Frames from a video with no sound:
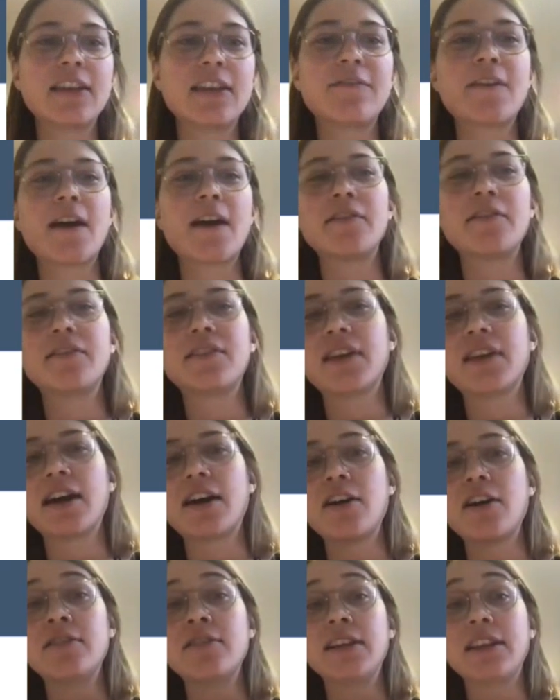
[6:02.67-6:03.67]
And they found
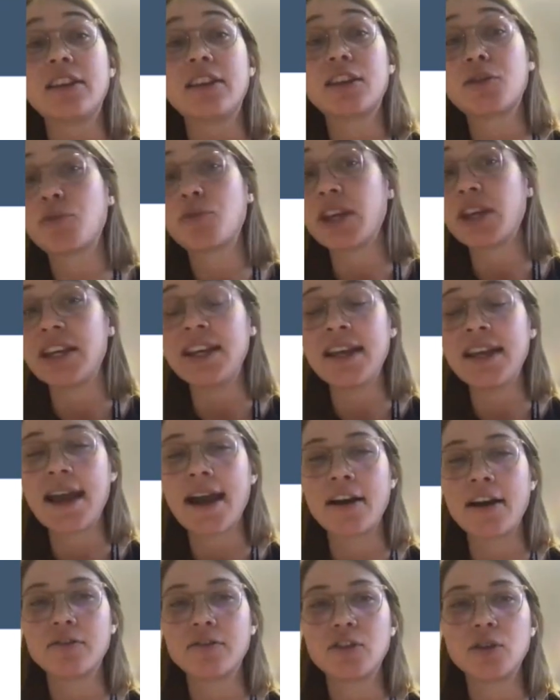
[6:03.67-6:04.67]
that only 3
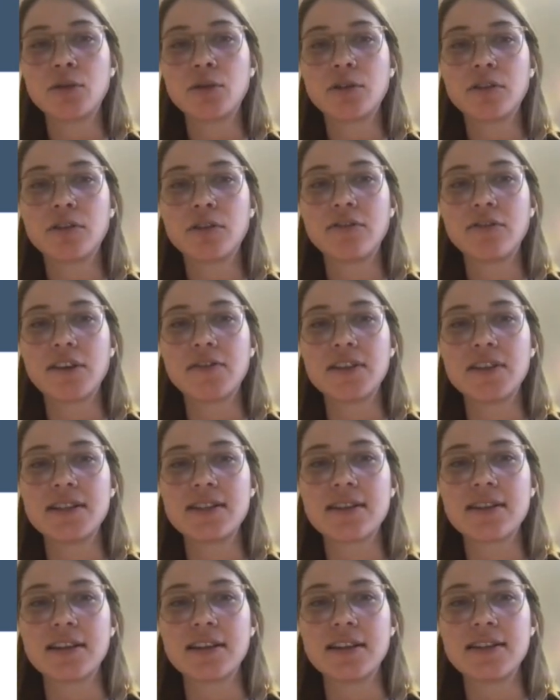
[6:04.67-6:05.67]
out of 250
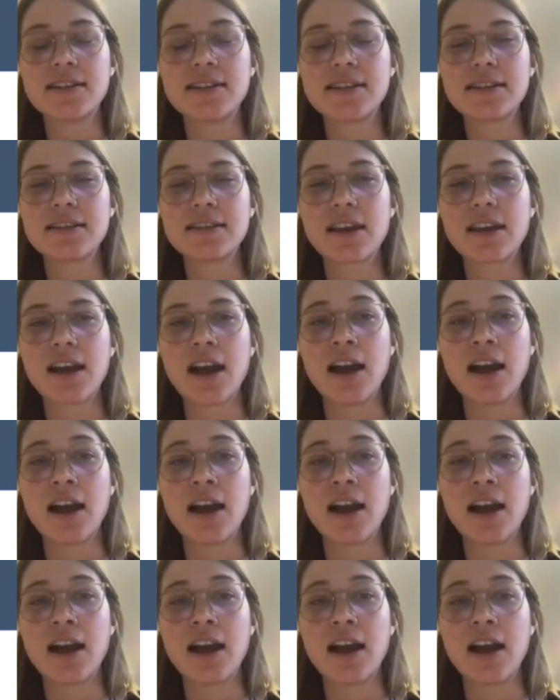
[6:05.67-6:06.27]
studies